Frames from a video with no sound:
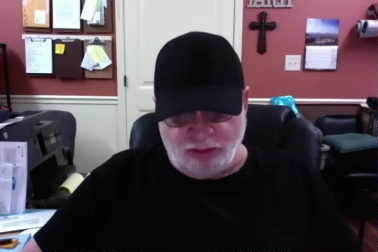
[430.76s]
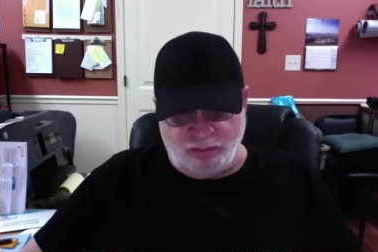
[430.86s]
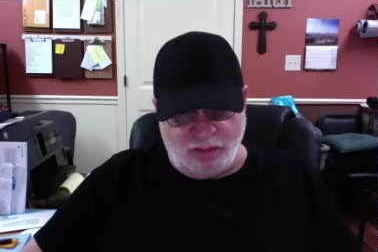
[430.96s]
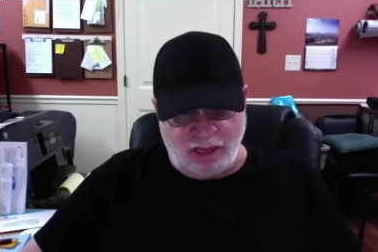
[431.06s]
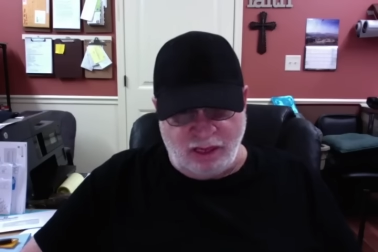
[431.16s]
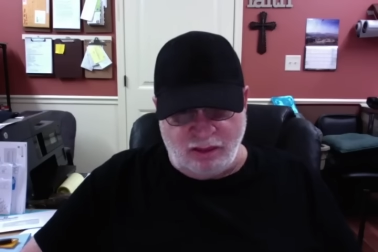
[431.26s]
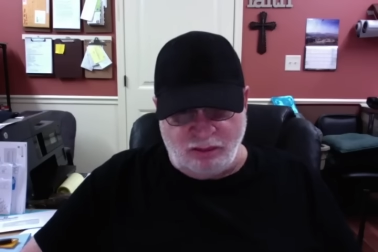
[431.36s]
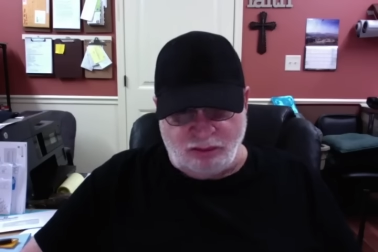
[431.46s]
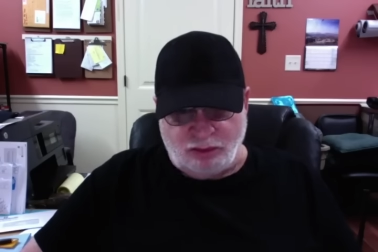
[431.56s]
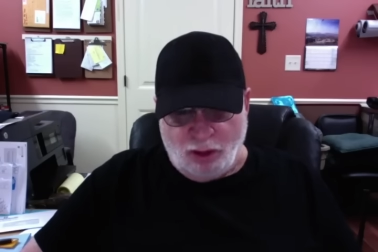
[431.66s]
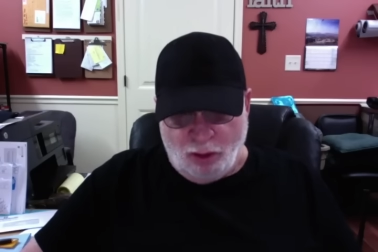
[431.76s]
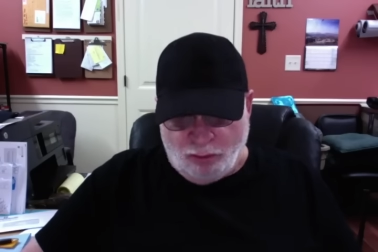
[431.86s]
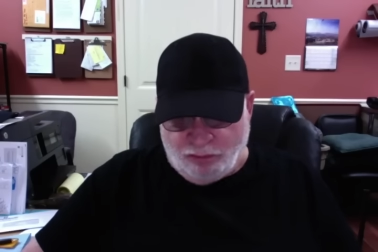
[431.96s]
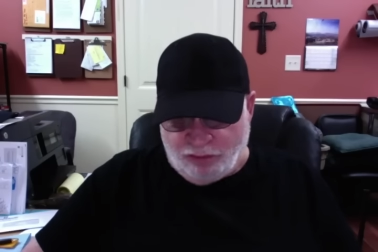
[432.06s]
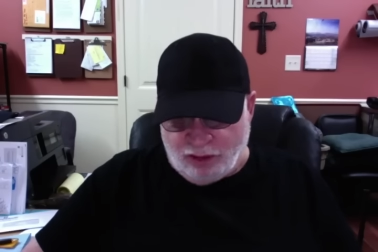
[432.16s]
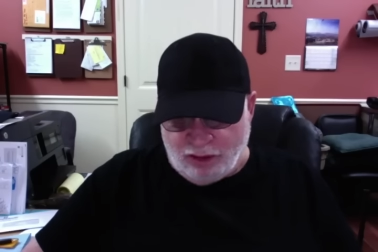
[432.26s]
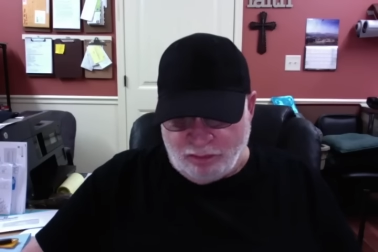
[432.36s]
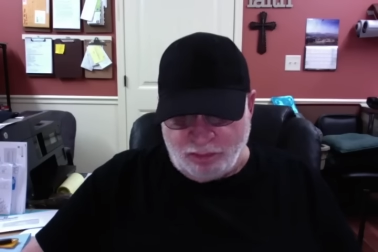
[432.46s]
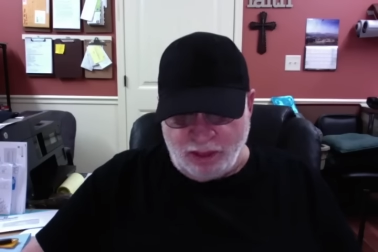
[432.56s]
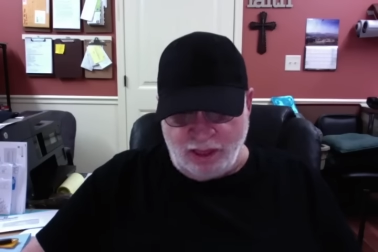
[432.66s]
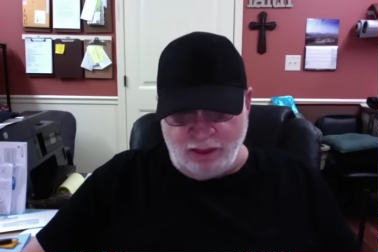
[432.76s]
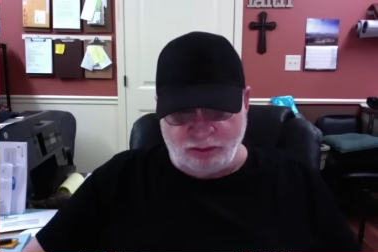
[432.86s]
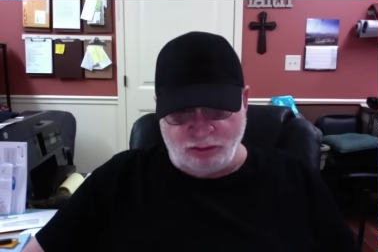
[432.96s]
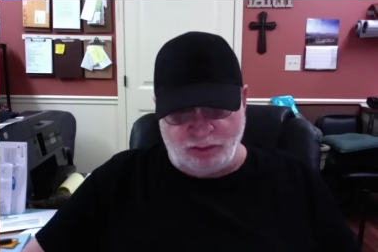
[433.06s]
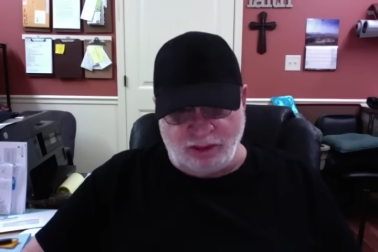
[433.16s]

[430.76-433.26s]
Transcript: of millions, hopefully billions, will be